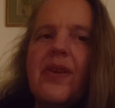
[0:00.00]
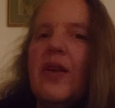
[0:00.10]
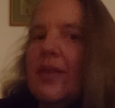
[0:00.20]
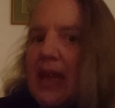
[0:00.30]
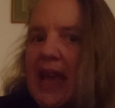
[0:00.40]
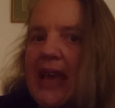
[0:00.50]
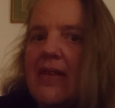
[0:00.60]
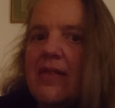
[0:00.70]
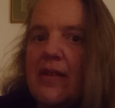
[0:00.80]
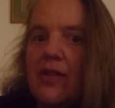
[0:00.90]
feel
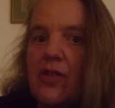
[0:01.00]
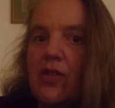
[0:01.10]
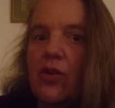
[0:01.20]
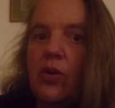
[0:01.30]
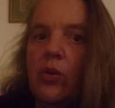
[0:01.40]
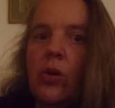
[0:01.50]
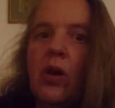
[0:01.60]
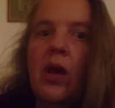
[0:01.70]
easy to do.